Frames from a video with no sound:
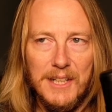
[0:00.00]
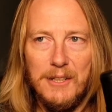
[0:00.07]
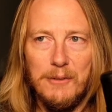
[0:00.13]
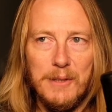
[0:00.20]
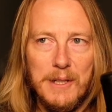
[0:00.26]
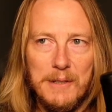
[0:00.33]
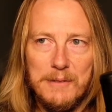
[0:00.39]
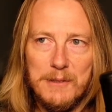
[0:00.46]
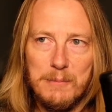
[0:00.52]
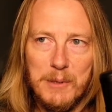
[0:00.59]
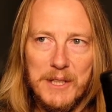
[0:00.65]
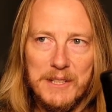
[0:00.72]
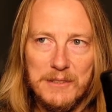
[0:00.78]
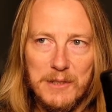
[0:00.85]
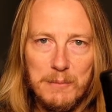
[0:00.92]
When I was
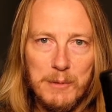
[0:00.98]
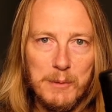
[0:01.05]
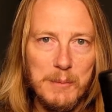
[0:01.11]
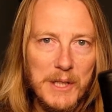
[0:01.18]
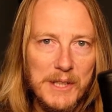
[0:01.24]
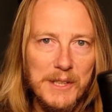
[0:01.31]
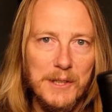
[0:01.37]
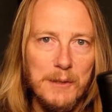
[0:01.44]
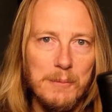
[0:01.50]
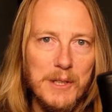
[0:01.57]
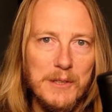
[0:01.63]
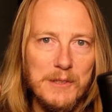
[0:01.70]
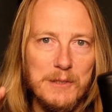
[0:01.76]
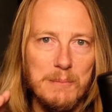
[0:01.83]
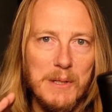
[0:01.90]
playing Super Mario
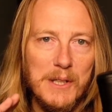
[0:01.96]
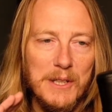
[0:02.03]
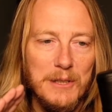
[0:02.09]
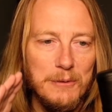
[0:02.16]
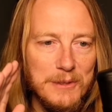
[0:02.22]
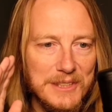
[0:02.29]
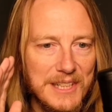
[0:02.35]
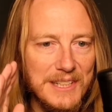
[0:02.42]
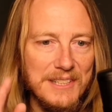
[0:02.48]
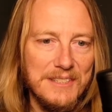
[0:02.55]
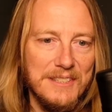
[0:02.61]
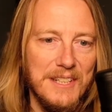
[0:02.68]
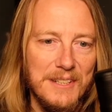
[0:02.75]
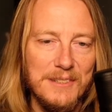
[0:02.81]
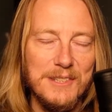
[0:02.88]
Brothers, Mario would take a
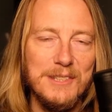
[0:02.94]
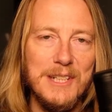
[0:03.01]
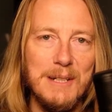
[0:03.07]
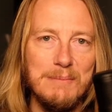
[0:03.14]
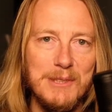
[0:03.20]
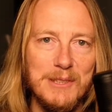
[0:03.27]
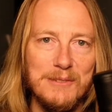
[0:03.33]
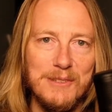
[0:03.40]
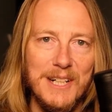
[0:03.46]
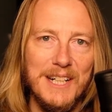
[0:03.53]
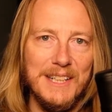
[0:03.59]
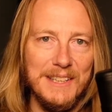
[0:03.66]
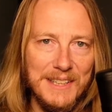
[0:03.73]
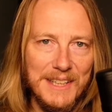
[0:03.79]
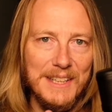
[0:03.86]
single step to the
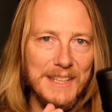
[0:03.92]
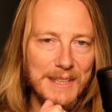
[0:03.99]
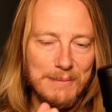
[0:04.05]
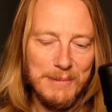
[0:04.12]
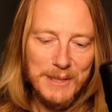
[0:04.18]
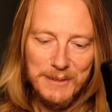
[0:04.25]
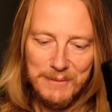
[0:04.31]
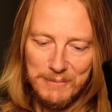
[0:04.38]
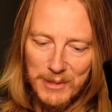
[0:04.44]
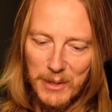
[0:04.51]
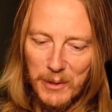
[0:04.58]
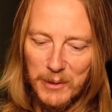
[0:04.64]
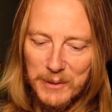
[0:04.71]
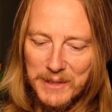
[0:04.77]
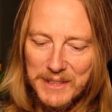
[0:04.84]
right, and I'd be
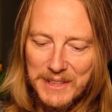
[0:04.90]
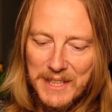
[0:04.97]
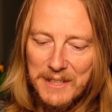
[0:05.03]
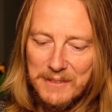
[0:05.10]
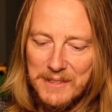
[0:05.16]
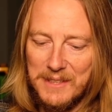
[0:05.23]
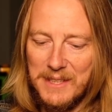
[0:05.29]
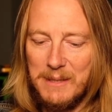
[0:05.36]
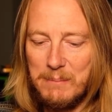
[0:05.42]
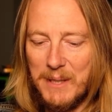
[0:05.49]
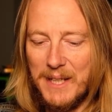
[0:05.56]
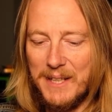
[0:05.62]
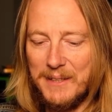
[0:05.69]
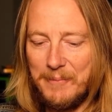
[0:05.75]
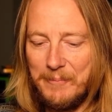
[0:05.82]
holding down the
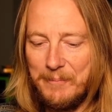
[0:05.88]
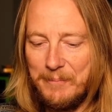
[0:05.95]
D-pad.